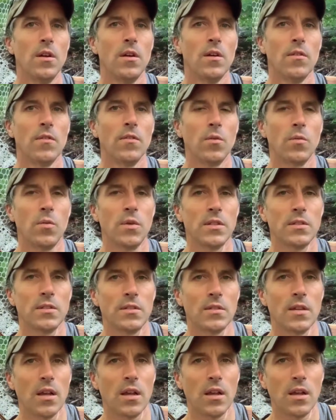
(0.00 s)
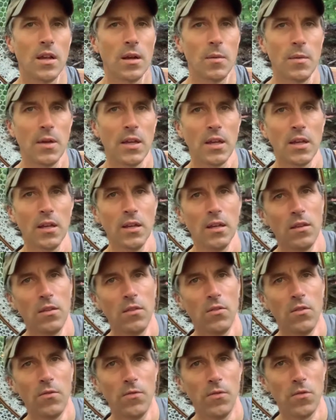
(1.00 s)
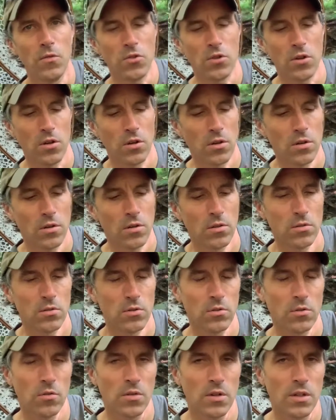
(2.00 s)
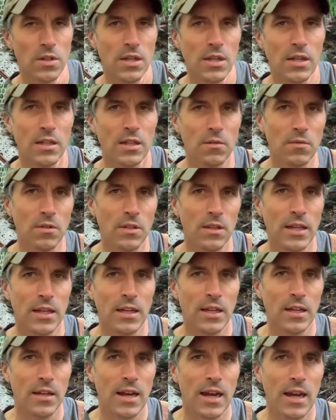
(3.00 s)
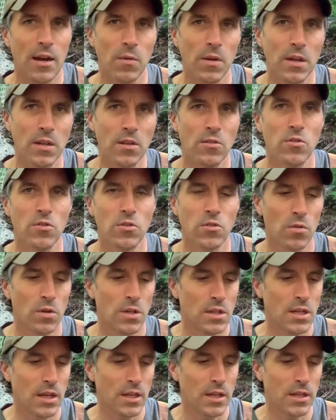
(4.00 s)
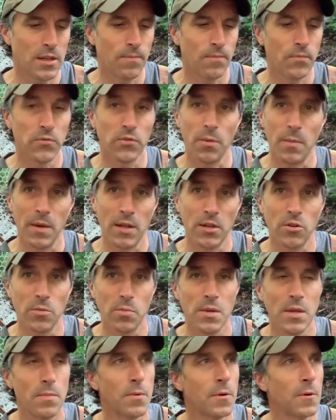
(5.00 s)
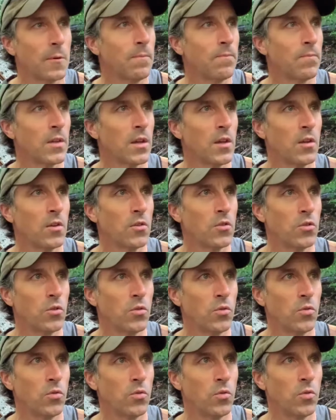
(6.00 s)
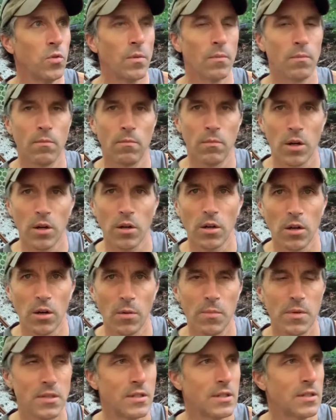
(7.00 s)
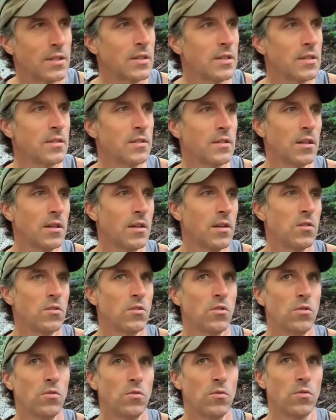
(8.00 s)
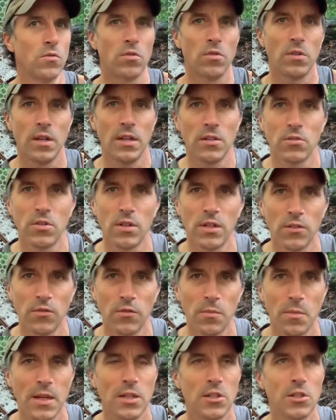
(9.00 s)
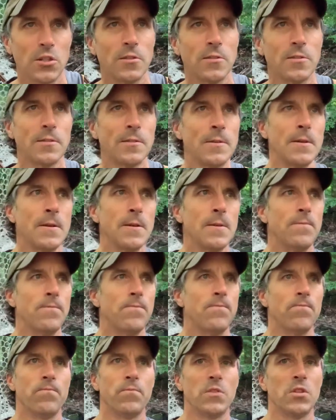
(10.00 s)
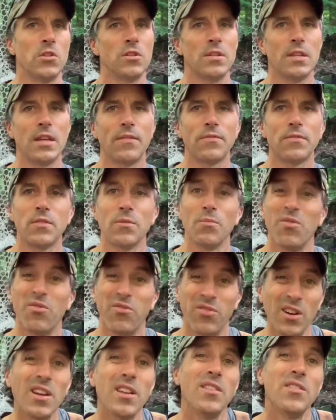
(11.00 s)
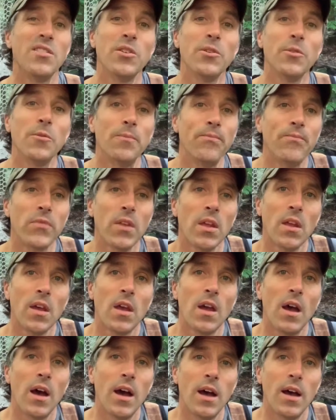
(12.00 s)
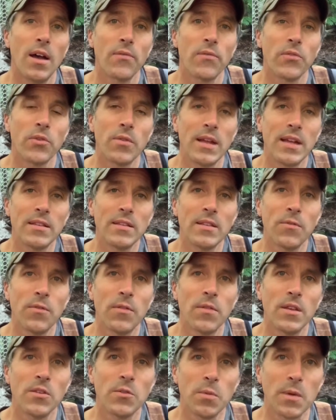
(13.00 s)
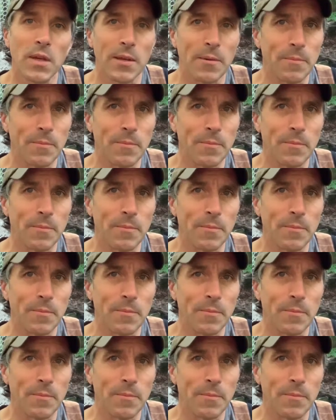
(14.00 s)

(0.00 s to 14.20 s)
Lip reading: for what's coming in the future, storytelling related, how we can use storytelling to mentor people, to market our businesses, to create transformations, to just have some fun too. So that's it for this week.